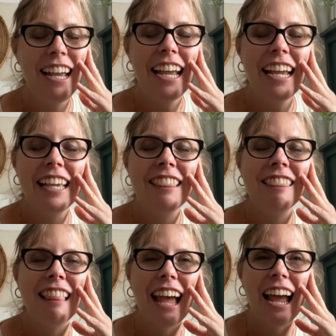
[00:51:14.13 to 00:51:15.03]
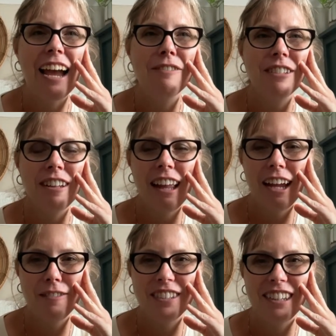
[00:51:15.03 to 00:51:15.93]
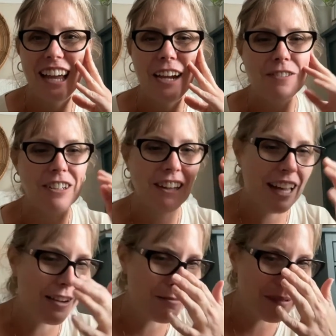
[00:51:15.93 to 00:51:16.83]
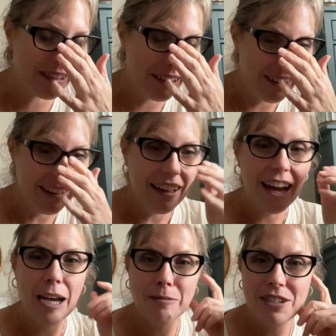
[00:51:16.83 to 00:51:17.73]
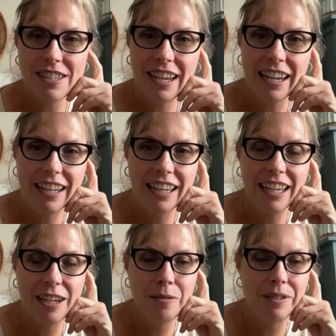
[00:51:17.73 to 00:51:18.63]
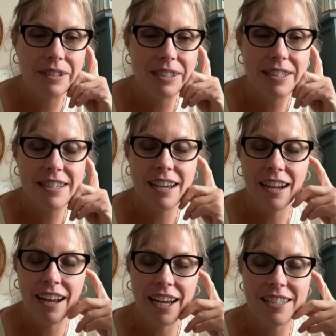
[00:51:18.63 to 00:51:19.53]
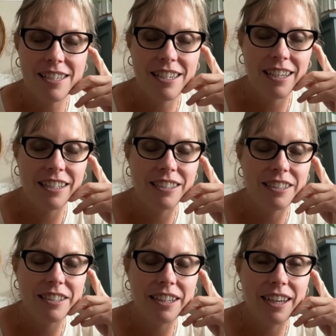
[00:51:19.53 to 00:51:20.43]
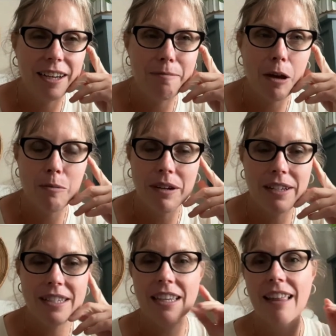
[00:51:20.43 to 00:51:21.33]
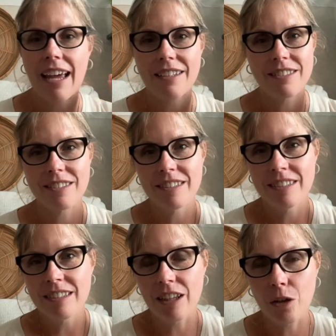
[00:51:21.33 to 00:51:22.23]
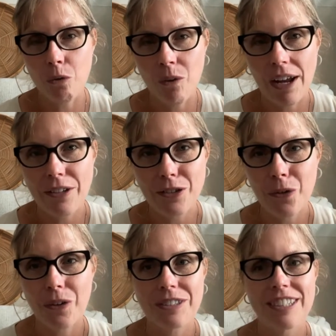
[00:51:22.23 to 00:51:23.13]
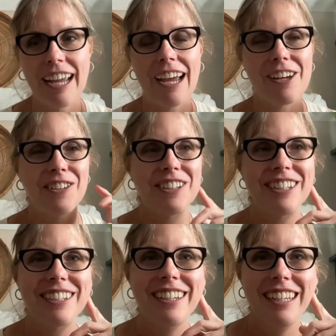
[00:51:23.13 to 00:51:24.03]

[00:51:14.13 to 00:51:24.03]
he laughed and laughed and laughed and laughed. But I'm just saying, he was a godsend, helping us get that little run torn down and